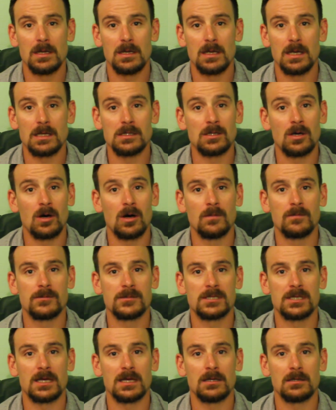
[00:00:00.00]
in the
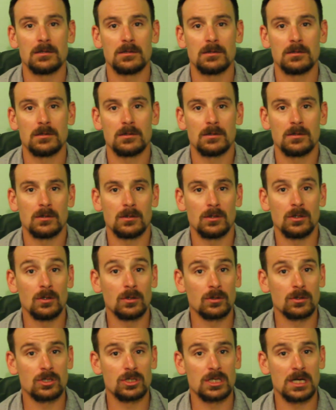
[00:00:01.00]
hopes that
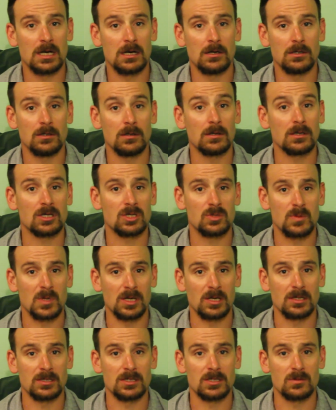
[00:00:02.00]
you'll share your
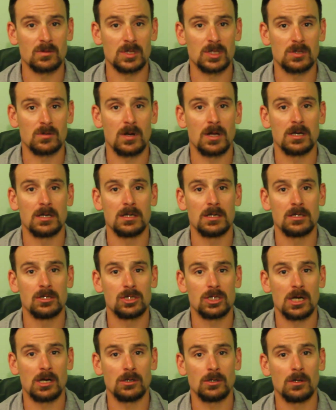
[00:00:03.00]
experiences with serenity and
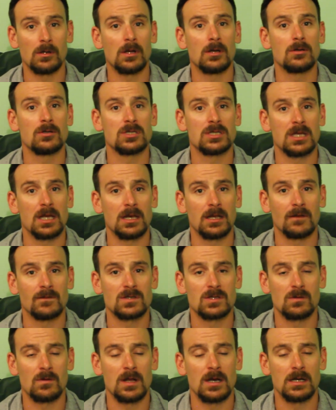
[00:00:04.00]
share your understanding of
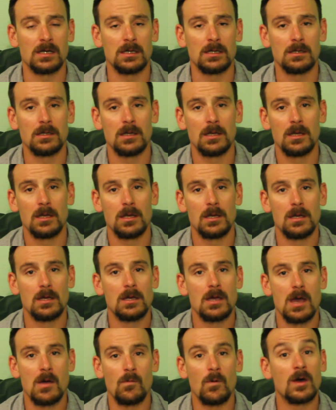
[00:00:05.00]
serenity,
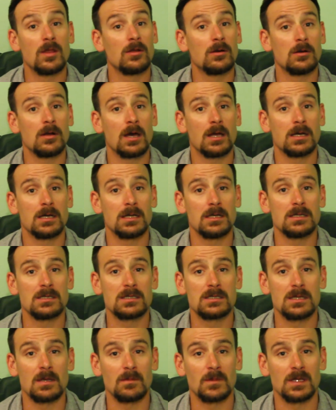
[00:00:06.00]
and whether or not it is
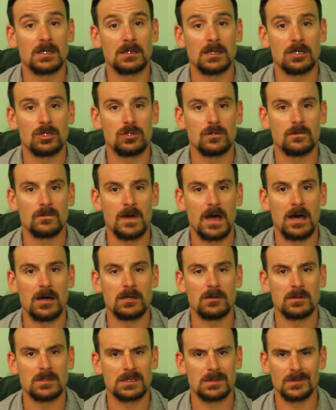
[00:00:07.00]
something that you
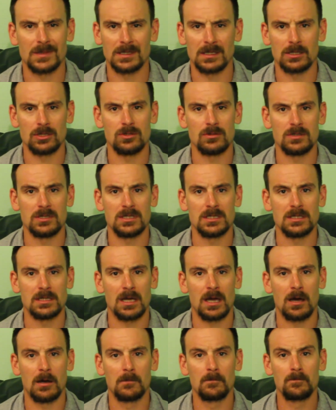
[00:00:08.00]
value and something that you seek
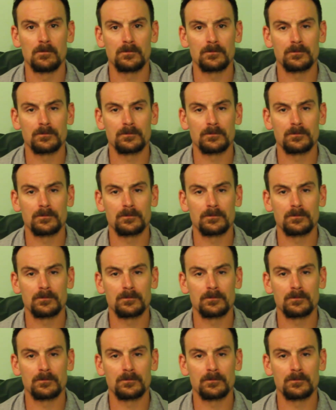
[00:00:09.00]
out.